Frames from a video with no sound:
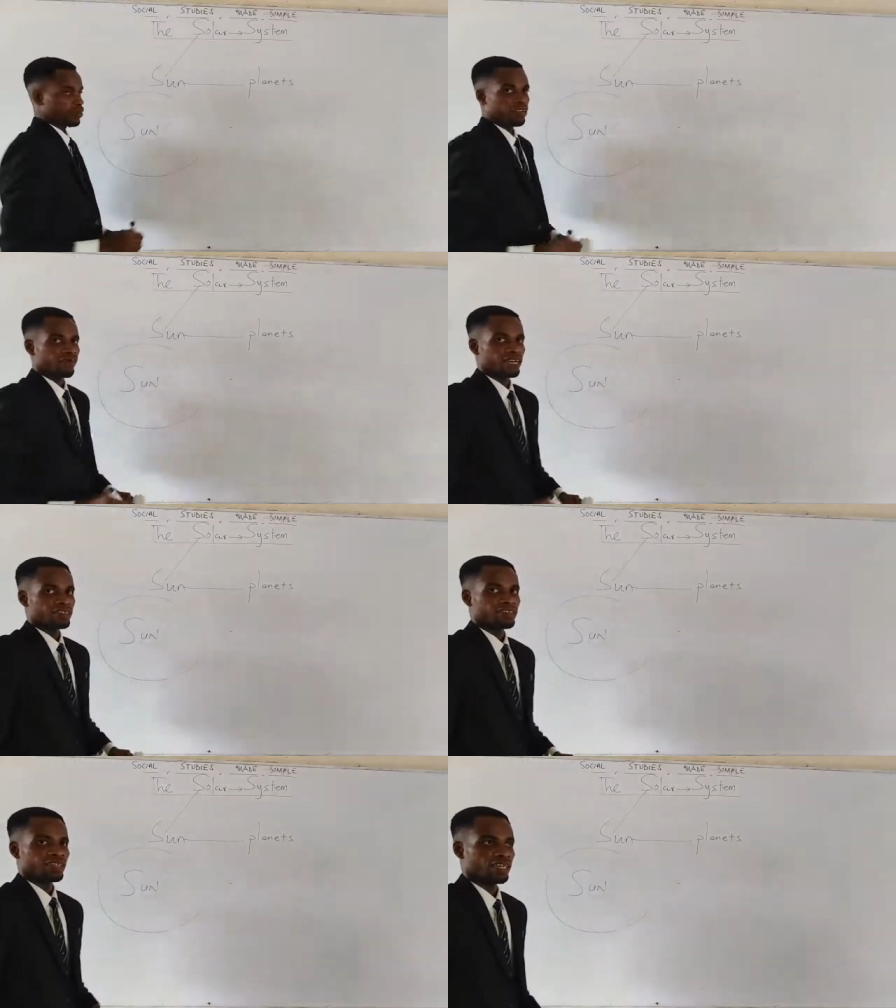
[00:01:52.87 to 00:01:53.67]
if I
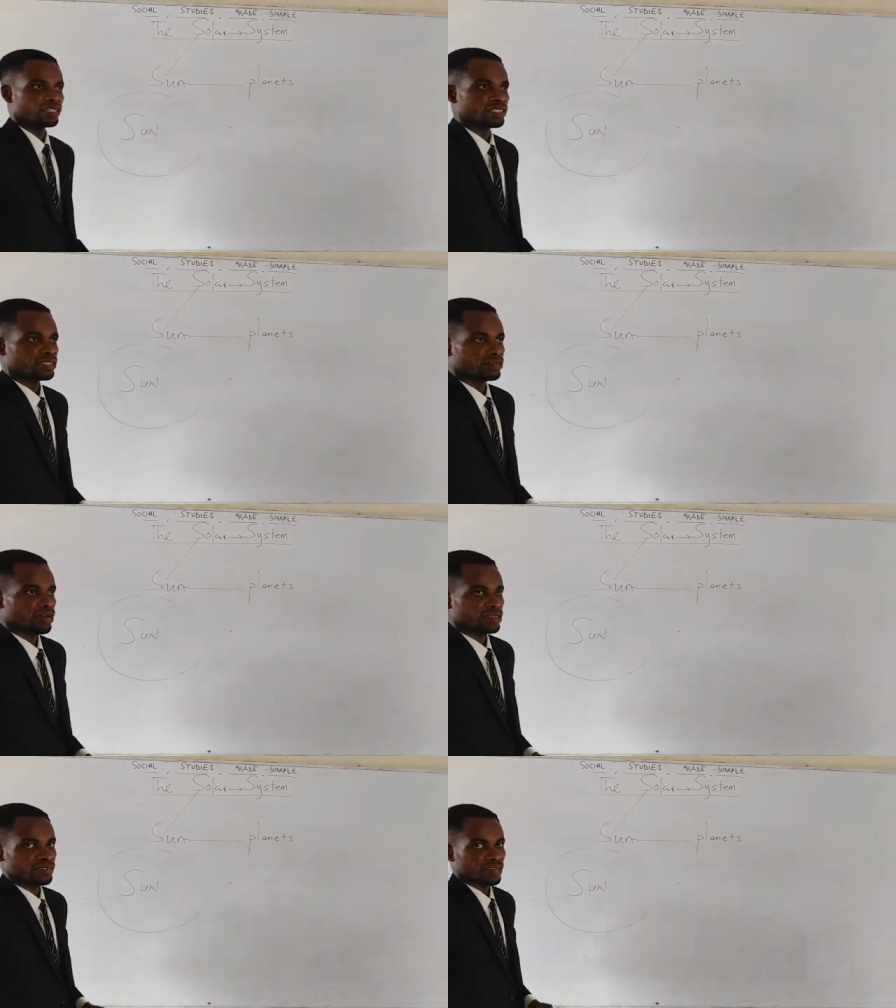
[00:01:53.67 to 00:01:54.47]
sketch
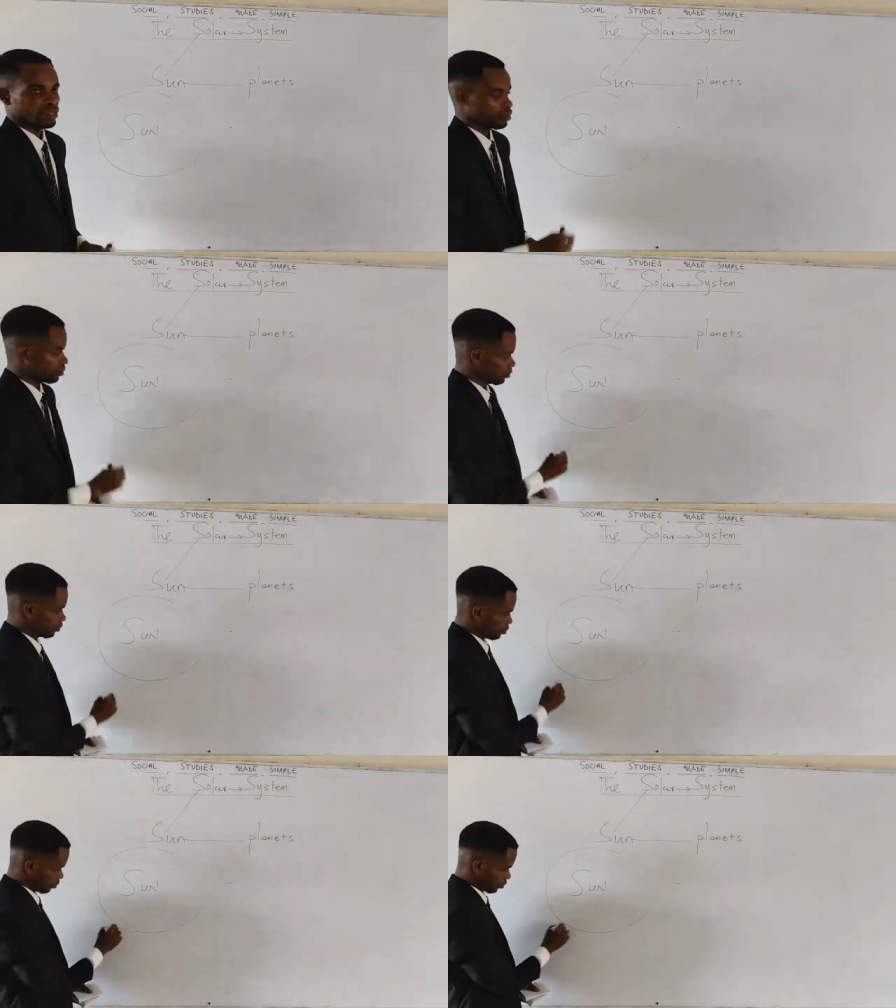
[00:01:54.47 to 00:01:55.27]
my sun,
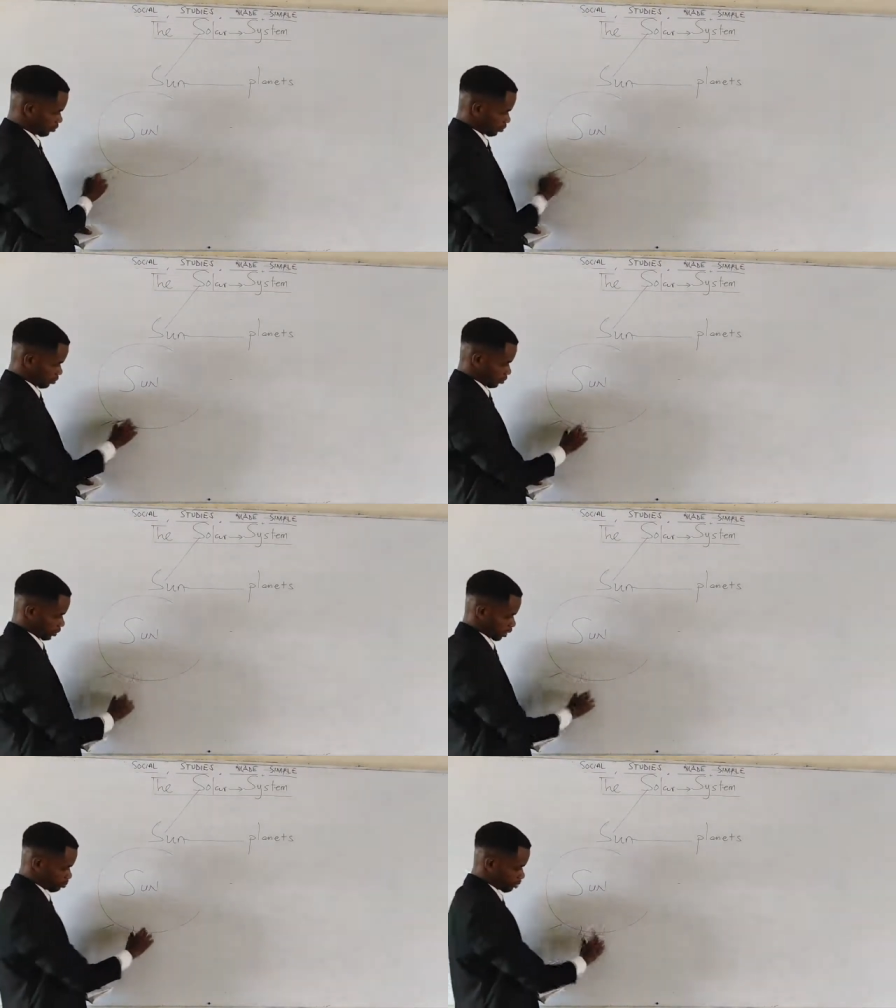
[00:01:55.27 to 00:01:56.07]

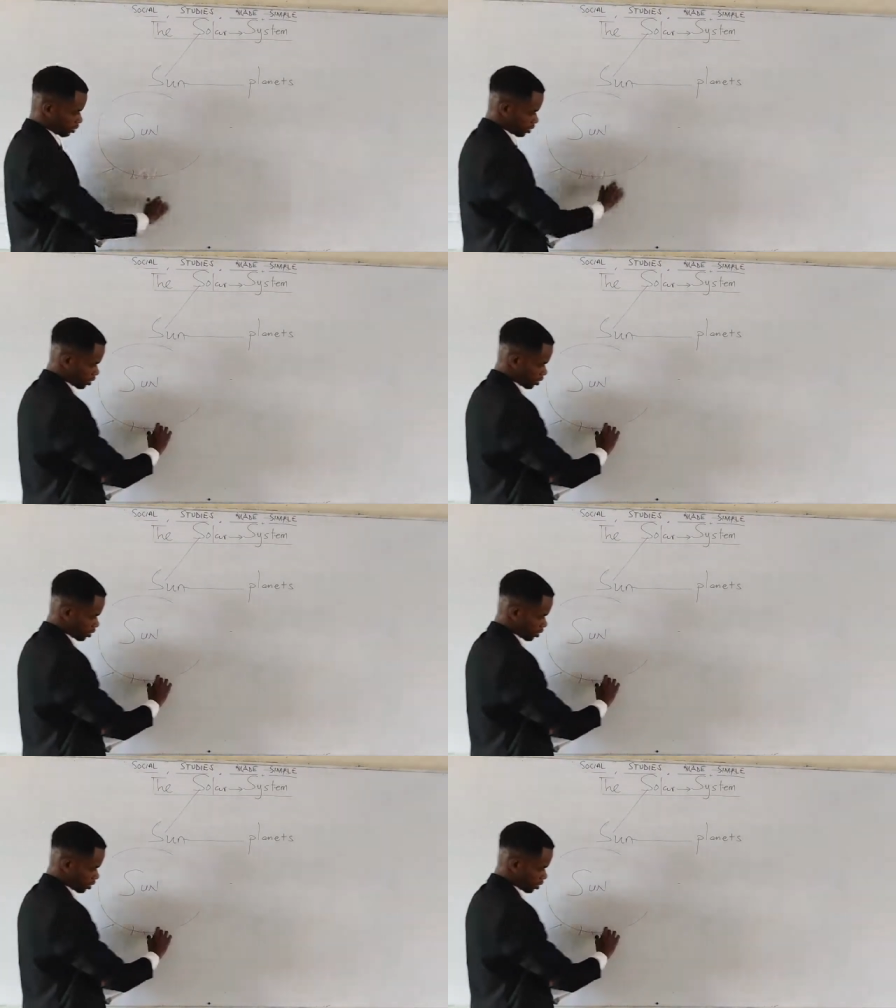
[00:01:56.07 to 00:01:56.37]
I put it